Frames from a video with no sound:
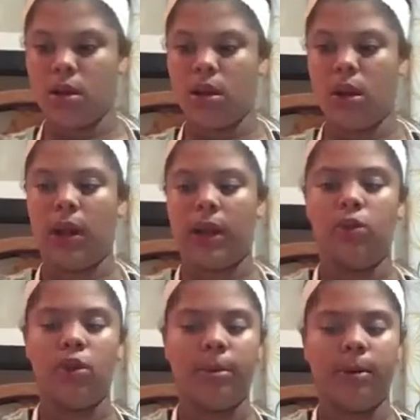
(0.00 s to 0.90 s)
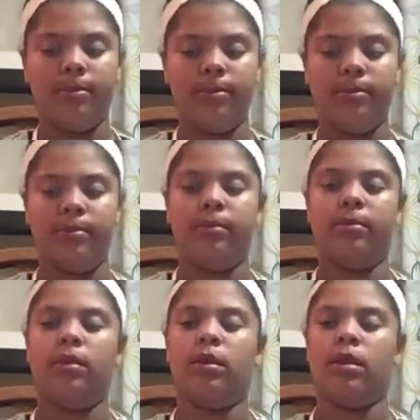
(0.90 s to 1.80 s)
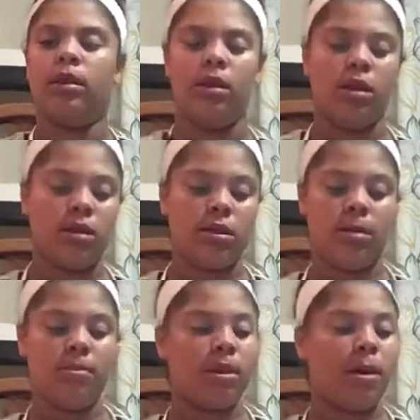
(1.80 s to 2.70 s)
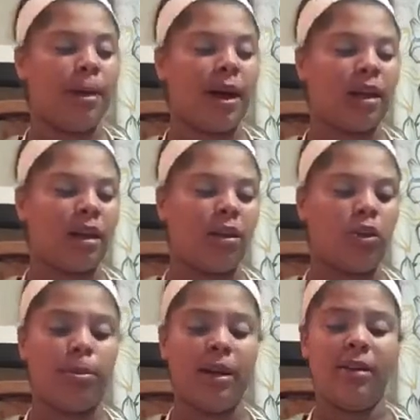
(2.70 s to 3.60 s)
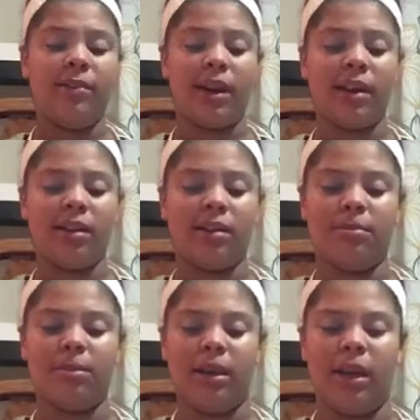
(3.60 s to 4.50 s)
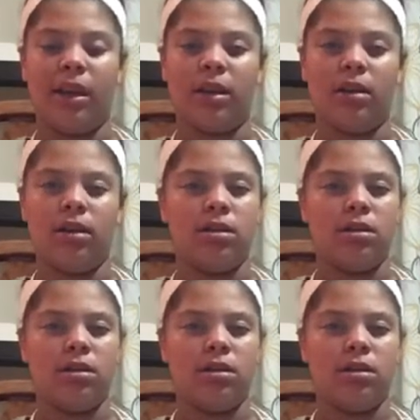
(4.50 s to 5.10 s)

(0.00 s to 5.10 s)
like normal. Some come back like a little bit irregular, but like